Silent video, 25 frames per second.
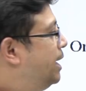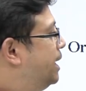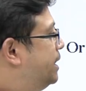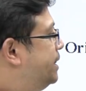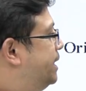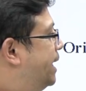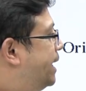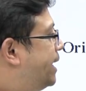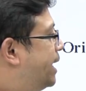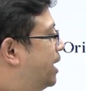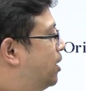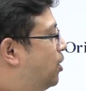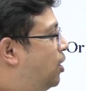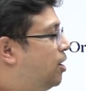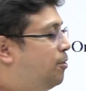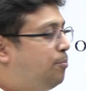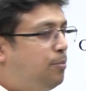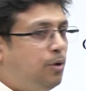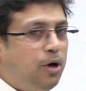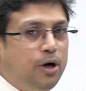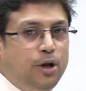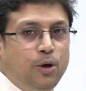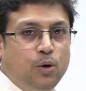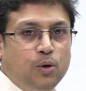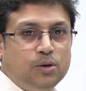they cannot
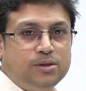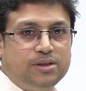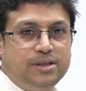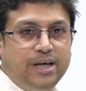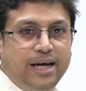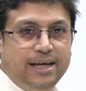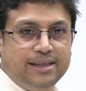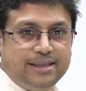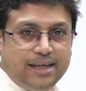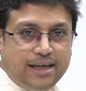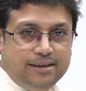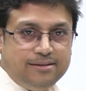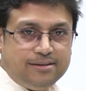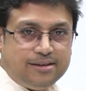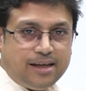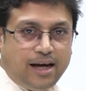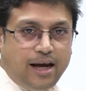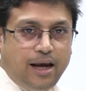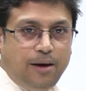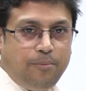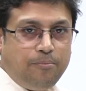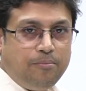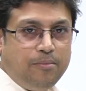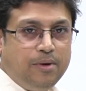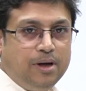produce this
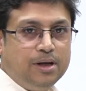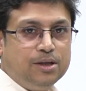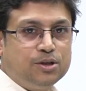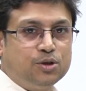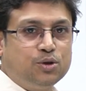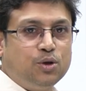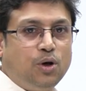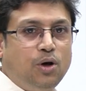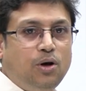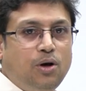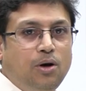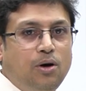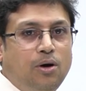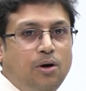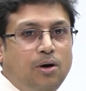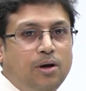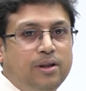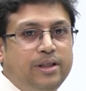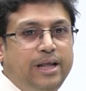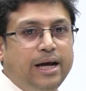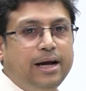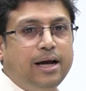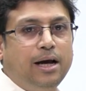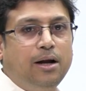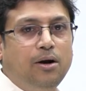enzyme, so
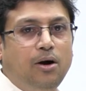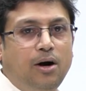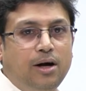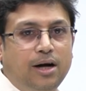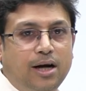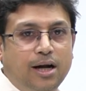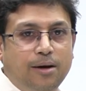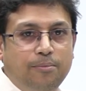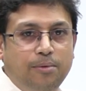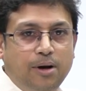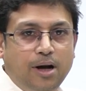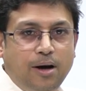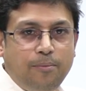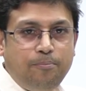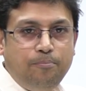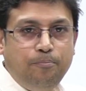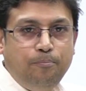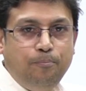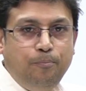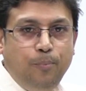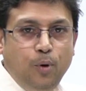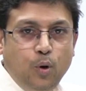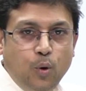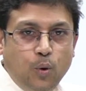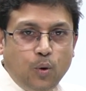they cannot develop
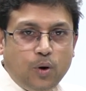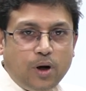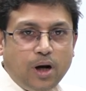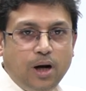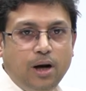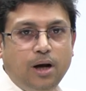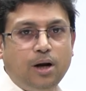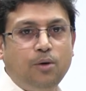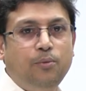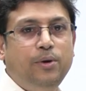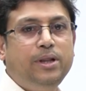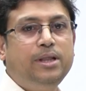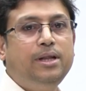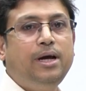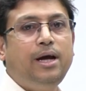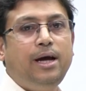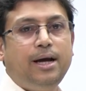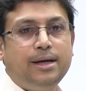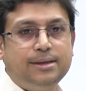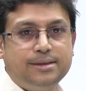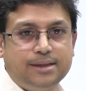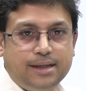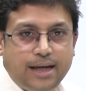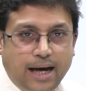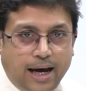blue color with the
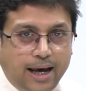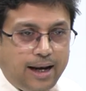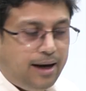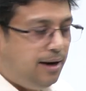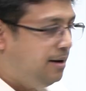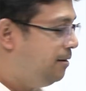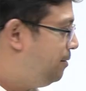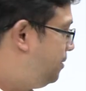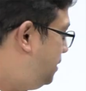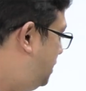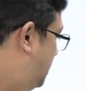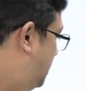X-gal.